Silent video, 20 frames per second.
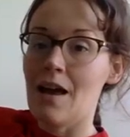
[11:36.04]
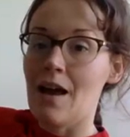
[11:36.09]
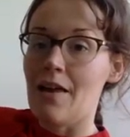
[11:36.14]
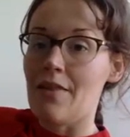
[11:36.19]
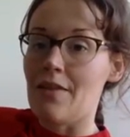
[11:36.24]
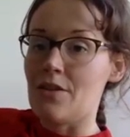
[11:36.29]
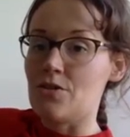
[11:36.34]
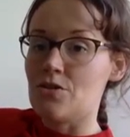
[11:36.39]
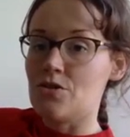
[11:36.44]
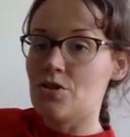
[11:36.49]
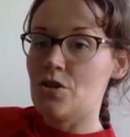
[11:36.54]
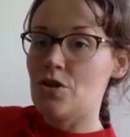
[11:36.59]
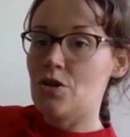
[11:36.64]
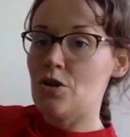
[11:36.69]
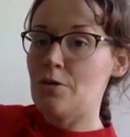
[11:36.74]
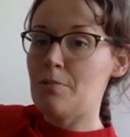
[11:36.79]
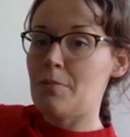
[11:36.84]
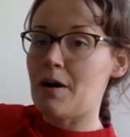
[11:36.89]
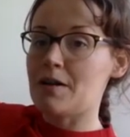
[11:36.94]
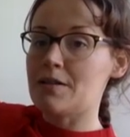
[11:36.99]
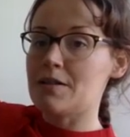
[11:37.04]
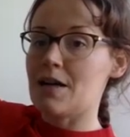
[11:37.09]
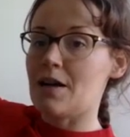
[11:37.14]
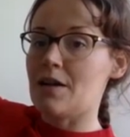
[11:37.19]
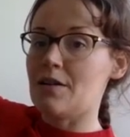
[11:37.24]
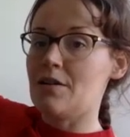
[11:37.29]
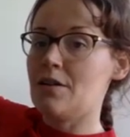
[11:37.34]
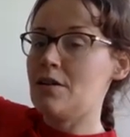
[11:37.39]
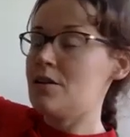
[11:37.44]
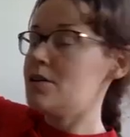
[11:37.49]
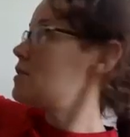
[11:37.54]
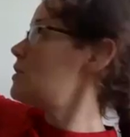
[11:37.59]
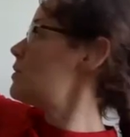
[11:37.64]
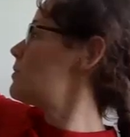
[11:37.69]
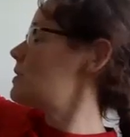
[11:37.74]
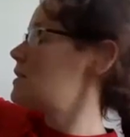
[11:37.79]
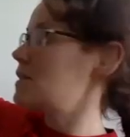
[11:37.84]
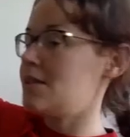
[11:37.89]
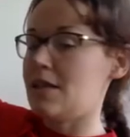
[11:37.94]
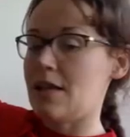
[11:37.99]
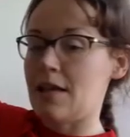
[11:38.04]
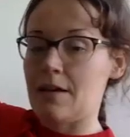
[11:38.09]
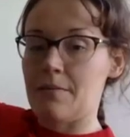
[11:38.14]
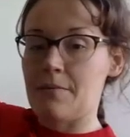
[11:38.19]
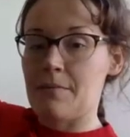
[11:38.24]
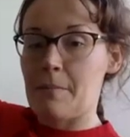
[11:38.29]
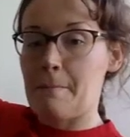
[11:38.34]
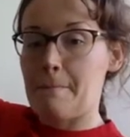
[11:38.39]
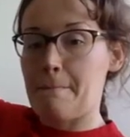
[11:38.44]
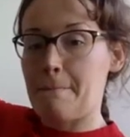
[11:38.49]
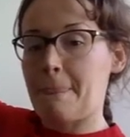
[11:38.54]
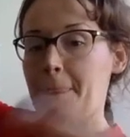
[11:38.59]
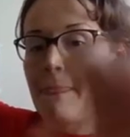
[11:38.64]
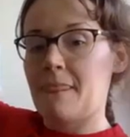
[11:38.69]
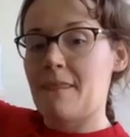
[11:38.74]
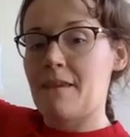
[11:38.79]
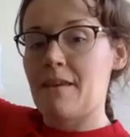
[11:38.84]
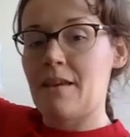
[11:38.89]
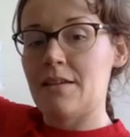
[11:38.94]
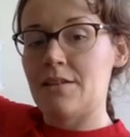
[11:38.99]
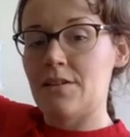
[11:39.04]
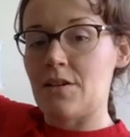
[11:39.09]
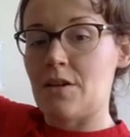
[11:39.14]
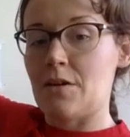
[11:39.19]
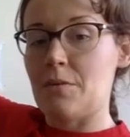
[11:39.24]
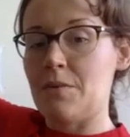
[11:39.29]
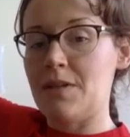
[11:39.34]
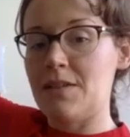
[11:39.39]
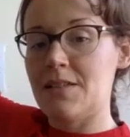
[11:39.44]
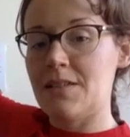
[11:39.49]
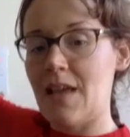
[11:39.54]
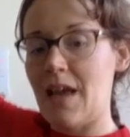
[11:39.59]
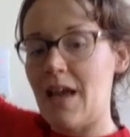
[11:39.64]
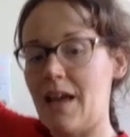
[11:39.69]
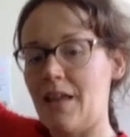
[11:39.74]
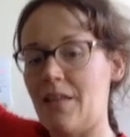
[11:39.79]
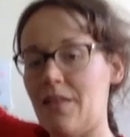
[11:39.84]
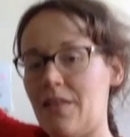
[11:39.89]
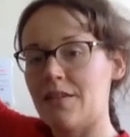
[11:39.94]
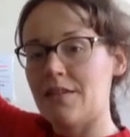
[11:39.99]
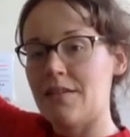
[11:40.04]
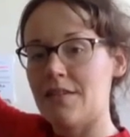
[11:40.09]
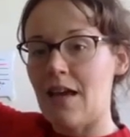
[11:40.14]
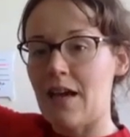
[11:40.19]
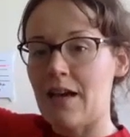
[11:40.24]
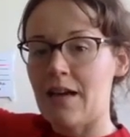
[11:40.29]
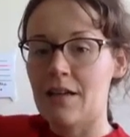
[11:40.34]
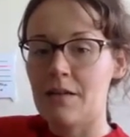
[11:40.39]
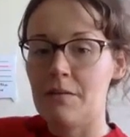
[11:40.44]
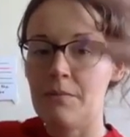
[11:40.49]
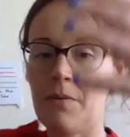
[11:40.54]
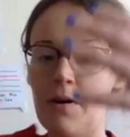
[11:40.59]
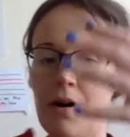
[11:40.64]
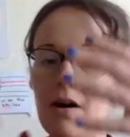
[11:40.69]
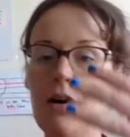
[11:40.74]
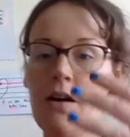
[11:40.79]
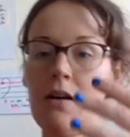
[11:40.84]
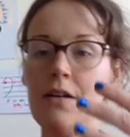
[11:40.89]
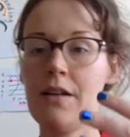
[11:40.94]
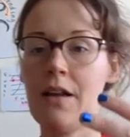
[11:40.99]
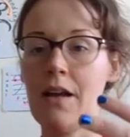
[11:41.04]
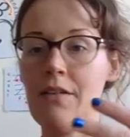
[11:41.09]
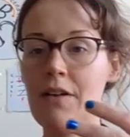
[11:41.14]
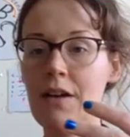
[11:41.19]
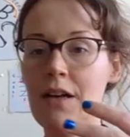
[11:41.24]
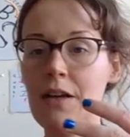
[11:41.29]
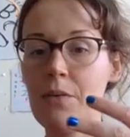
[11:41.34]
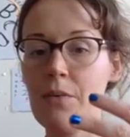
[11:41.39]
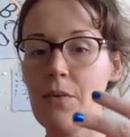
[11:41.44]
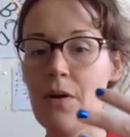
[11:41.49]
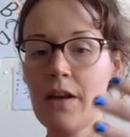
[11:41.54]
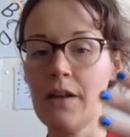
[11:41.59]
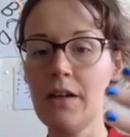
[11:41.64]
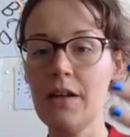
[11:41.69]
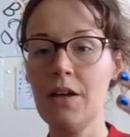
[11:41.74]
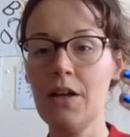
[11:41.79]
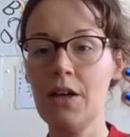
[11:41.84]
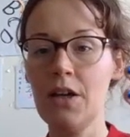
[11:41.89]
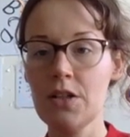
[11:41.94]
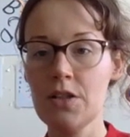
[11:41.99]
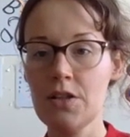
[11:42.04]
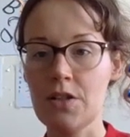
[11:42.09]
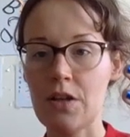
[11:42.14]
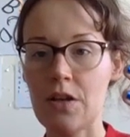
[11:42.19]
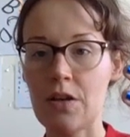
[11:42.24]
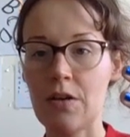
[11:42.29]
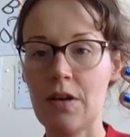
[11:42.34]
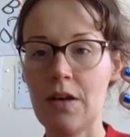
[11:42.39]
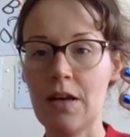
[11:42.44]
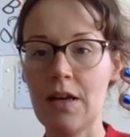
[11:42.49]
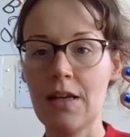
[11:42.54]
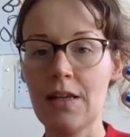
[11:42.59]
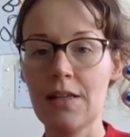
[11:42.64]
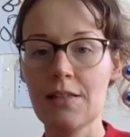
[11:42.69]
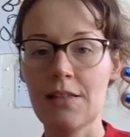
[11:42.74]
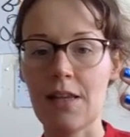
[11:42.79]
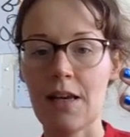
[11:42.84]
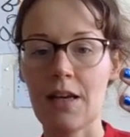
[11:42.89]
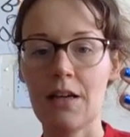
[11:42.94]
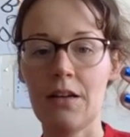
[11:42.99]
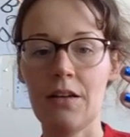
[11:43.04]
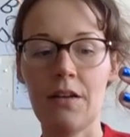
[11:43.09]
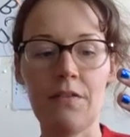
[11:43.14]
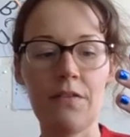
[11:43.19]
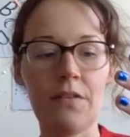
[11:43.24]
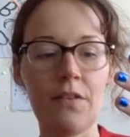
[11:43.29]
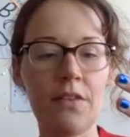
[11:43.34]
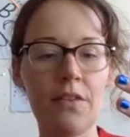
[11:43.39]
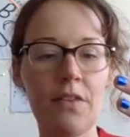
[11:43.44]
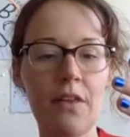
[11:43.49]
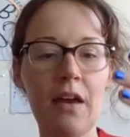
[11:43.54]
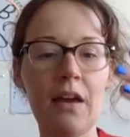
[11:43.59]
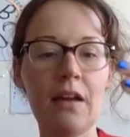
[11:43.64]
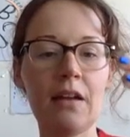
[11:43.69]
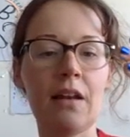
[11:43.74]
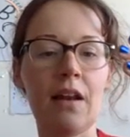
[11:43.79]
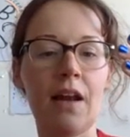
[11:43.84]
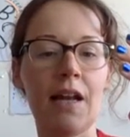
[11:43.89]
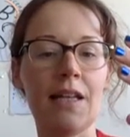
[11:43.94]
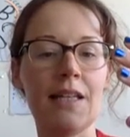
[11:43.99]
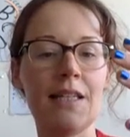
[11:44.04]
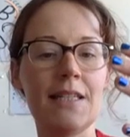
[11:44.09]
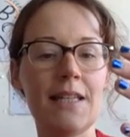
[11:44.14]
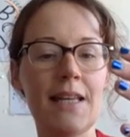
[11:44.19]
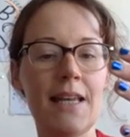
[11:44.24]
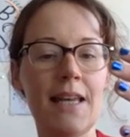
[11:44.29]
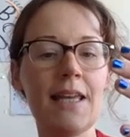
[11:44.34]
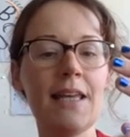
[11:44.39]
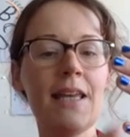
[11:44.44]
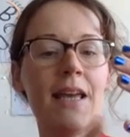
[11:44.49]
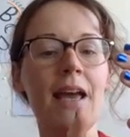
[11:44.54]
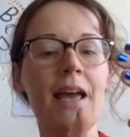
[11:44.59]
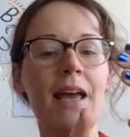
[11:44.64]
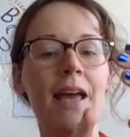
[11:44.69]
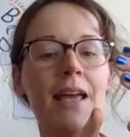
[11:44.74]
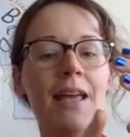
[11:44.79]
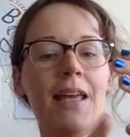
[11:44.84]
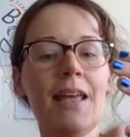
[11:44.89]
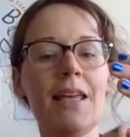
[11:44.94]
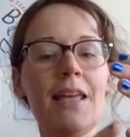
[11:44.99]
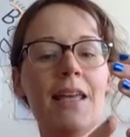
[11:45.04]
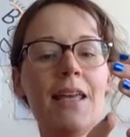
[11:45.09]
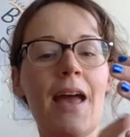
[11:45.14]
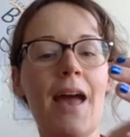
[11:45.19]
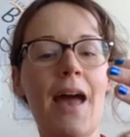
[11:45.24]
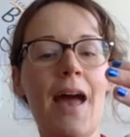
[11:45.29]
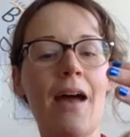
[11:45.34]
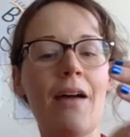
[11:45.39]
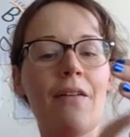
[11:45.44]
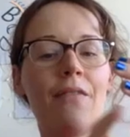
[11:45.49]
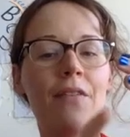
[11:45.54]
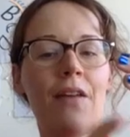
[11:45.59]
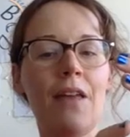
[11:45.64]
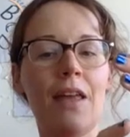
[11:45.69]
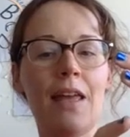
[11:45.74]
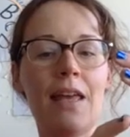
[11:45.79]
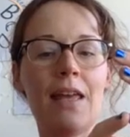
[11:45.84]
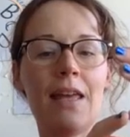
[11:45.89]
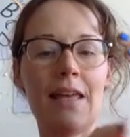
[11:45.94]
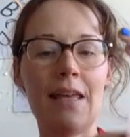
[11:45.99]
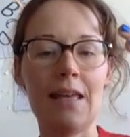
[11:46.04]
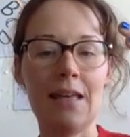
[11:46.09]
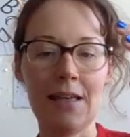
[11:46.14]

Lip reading: and then 2 back down to a C. So can we say the second bar? Now ready? 1, 2. Second of the third line. D, E, F, E,